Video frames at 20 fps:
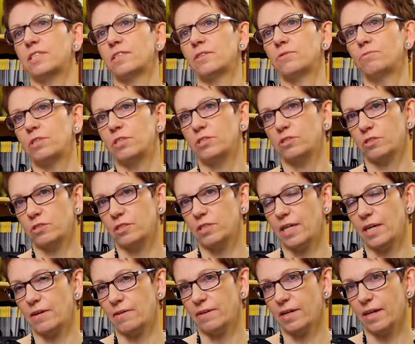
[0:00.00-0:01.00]
in a
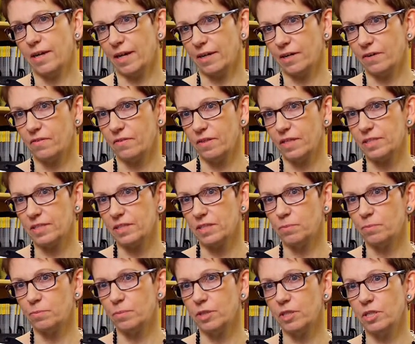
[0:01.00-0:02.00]
research area like
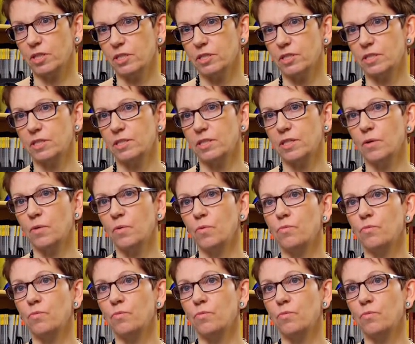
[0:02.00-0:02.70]
this because